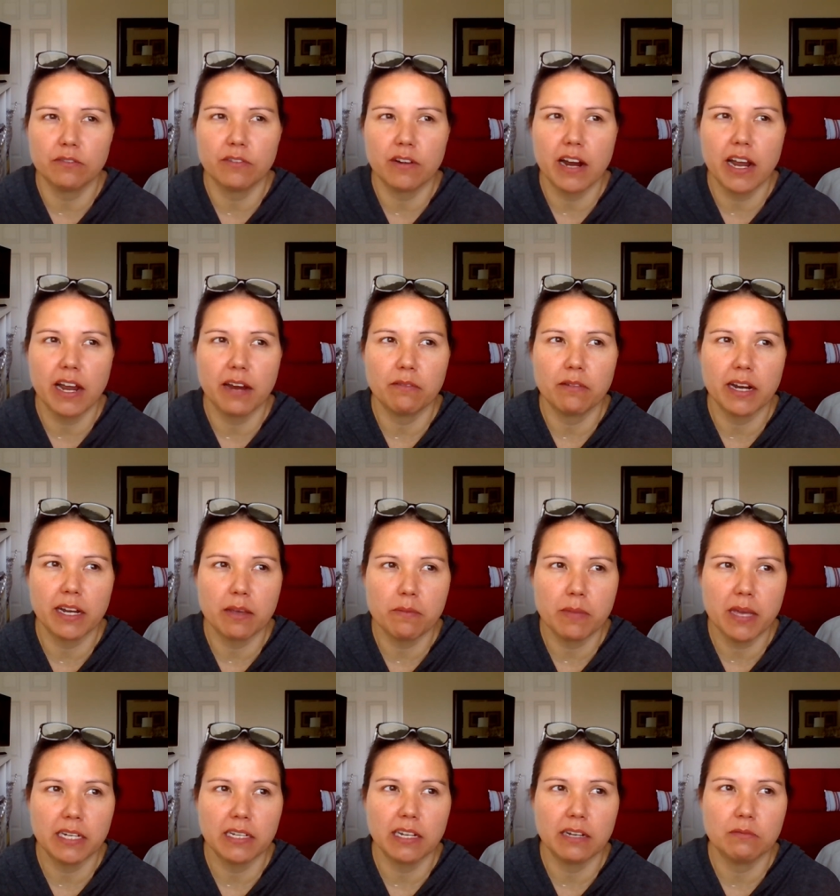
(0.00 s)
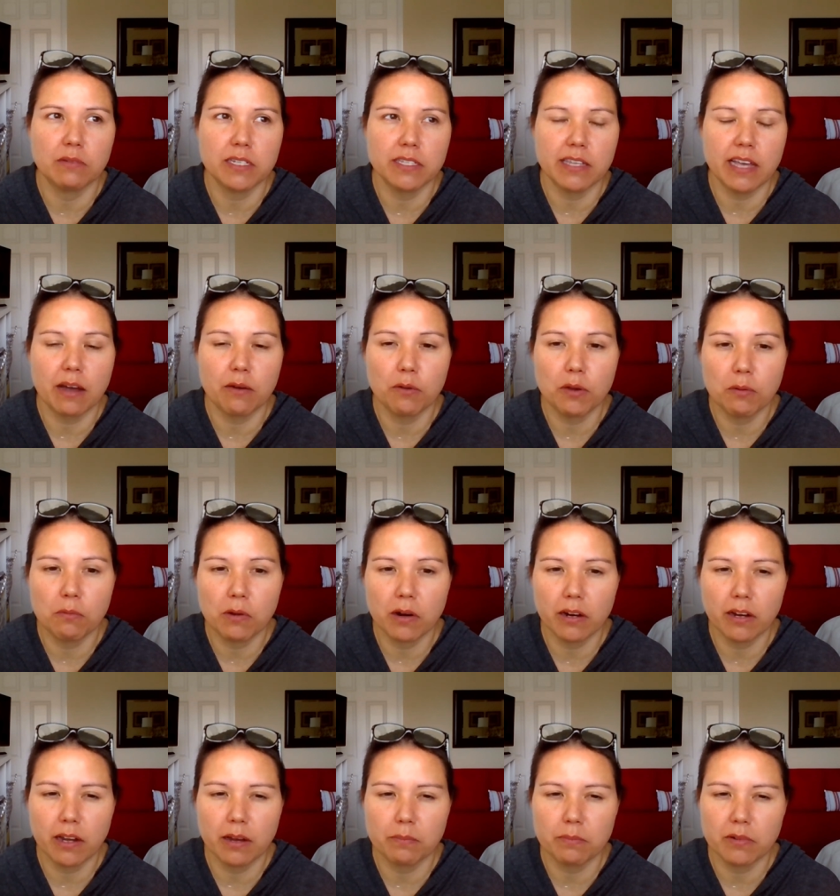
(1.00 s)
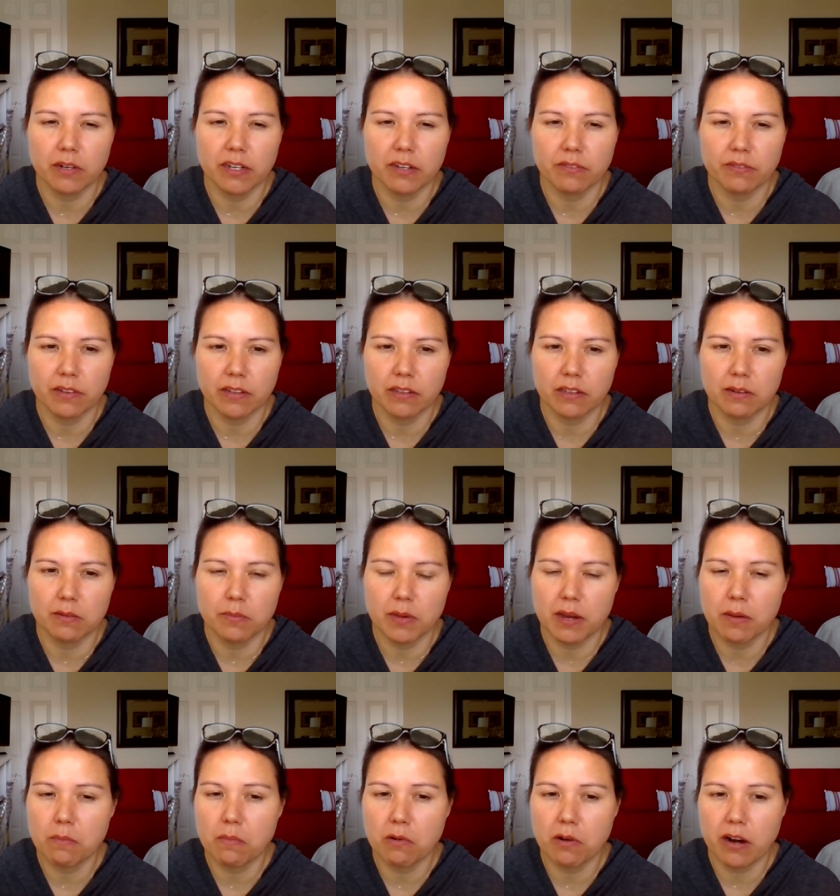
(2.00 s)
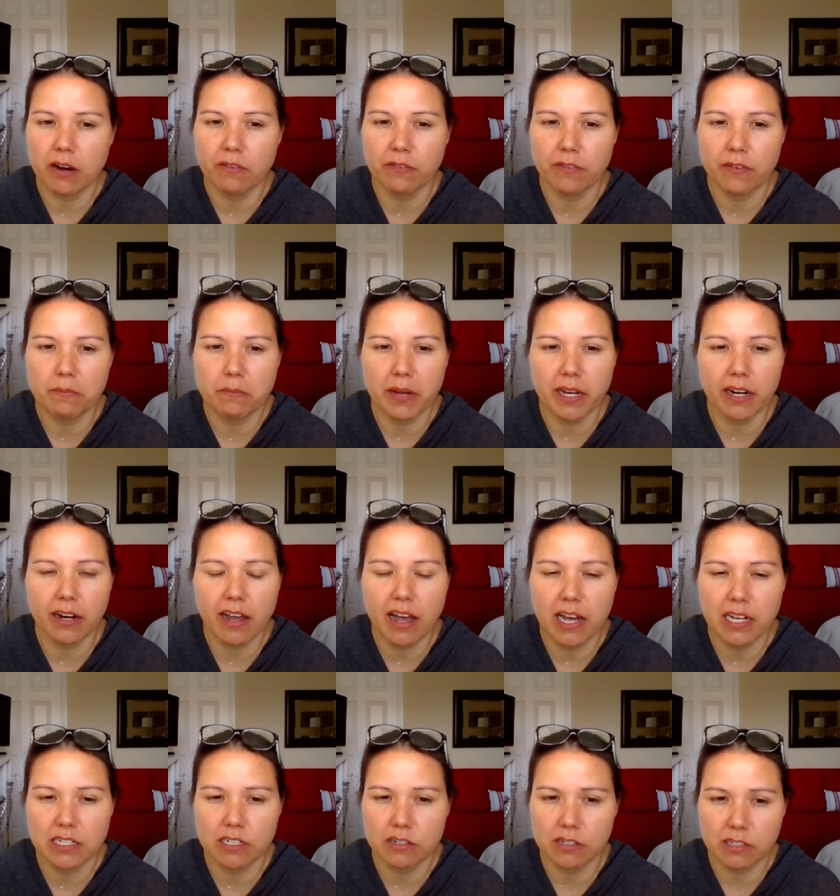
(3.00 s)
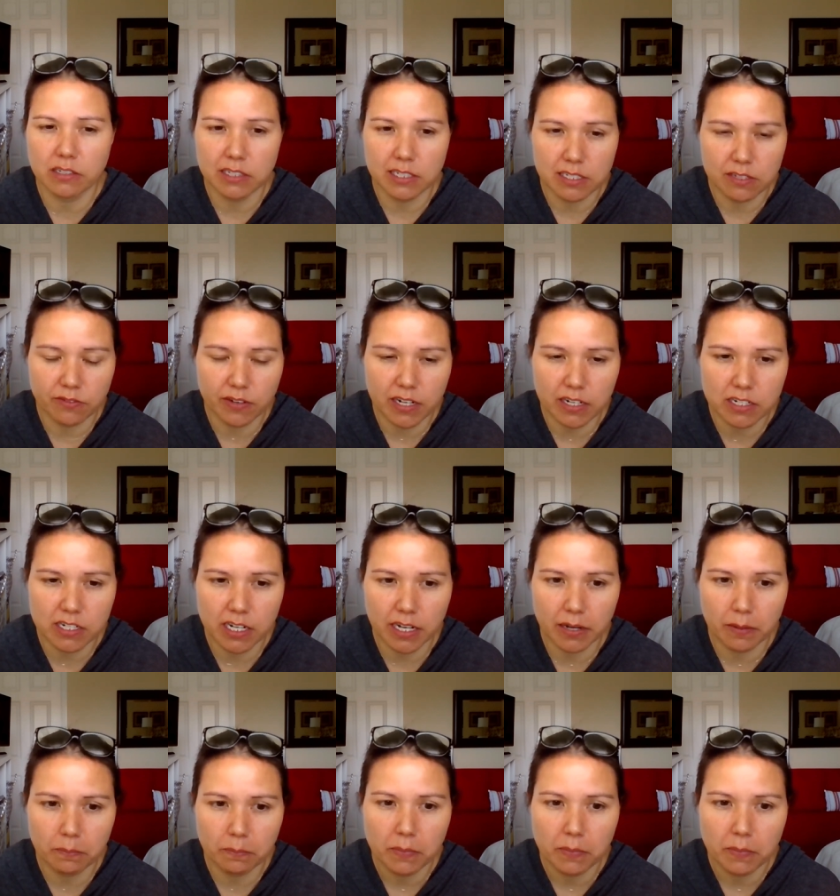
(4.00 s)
Fry recommended was that we work up Reeve a little bit more for mitochondrial dysfunction.